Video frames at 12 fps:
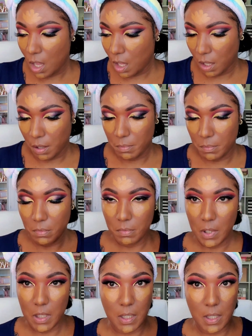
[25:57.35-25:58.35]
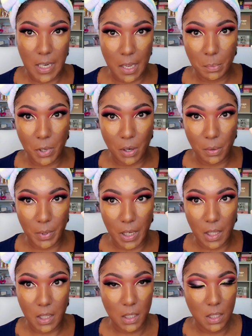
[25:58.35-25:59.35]
Um, it's damp
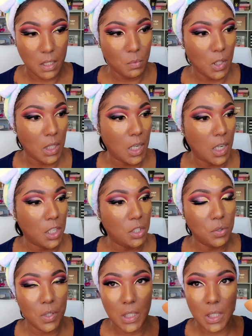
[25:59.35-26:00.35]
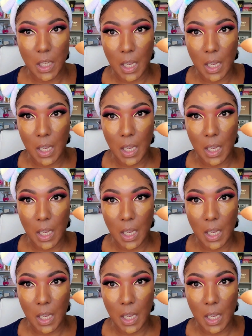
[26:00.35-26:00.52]
already. This is the one that I use